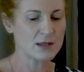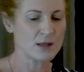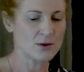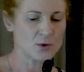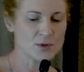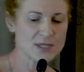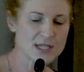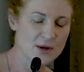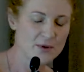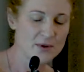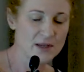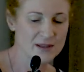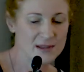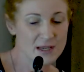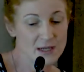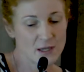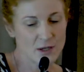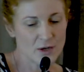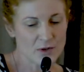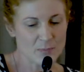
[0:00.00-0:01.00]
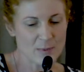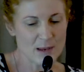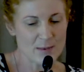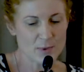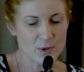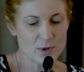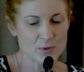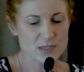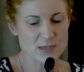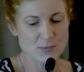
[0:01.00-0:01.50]
Also, a lot of
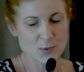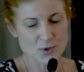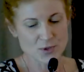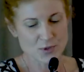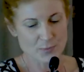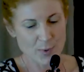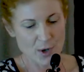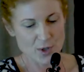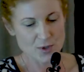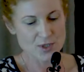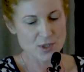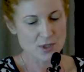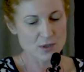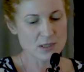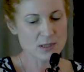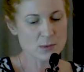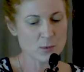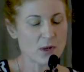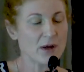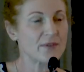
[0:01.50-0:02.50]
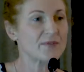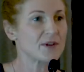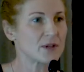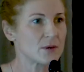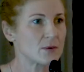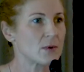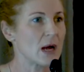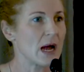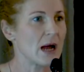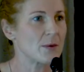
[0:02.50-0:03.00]
people who respond to Botox will
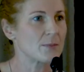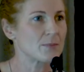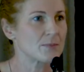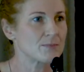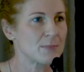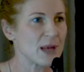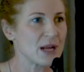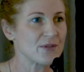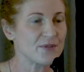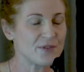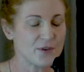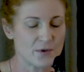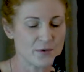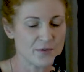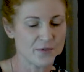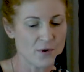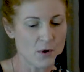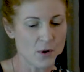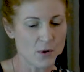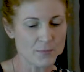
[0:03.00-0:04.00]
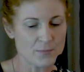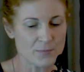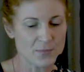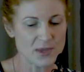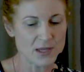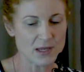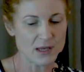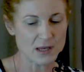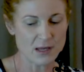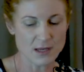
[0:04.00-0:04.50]
often benefit from
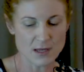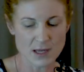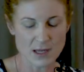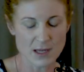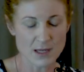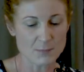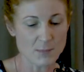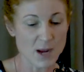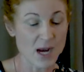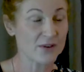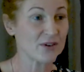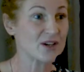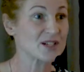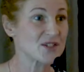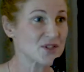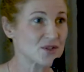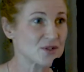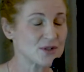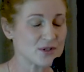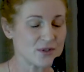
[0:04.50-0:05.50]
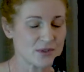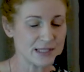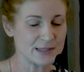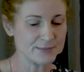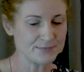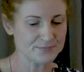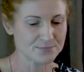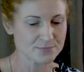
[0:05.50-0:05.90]
the migraine surgery.